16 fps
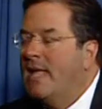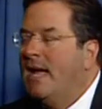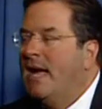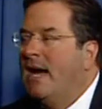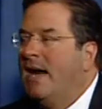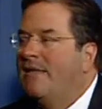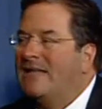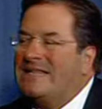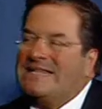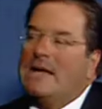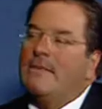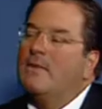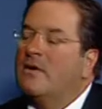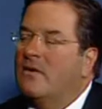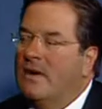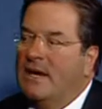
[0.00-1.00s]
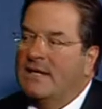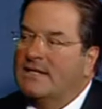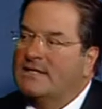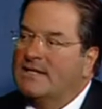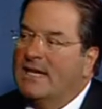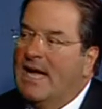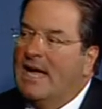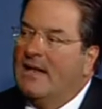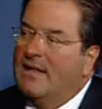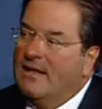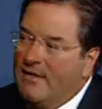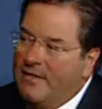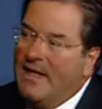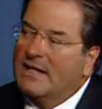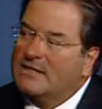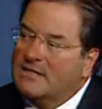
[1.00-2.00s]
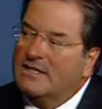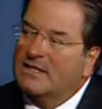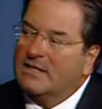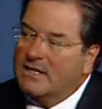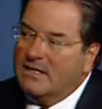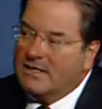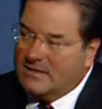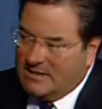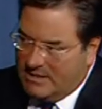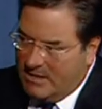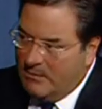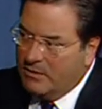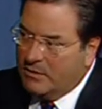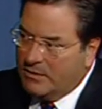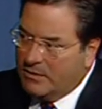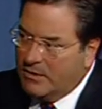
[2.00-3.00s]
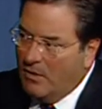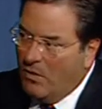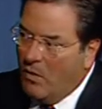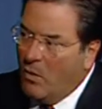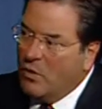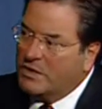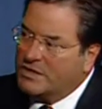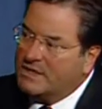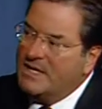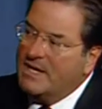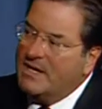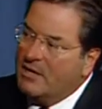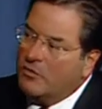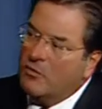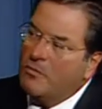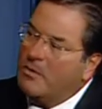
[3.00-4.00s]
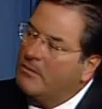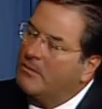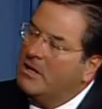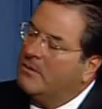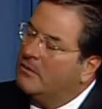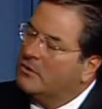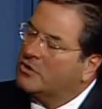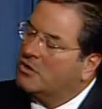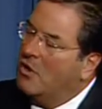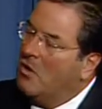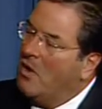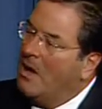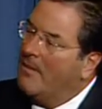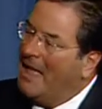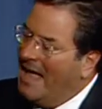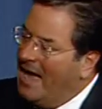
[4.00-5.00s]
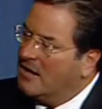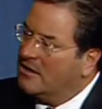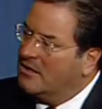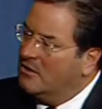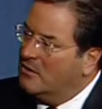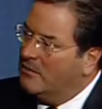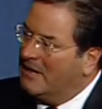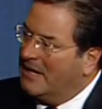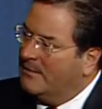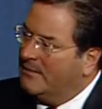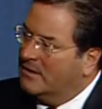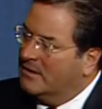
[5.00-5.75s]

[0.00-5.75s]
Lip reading: On the Democratic side, that's similar too. We're seeing a group of people show up at the Obama